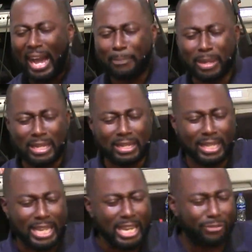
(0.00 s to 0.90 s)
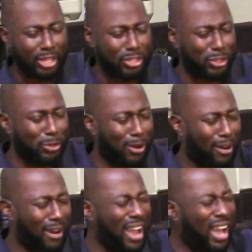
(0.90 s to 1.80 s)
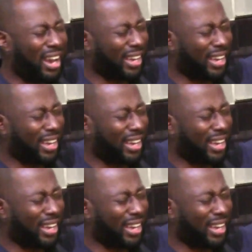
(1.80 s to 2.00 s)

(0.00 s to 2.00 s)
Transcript: I believe that you are a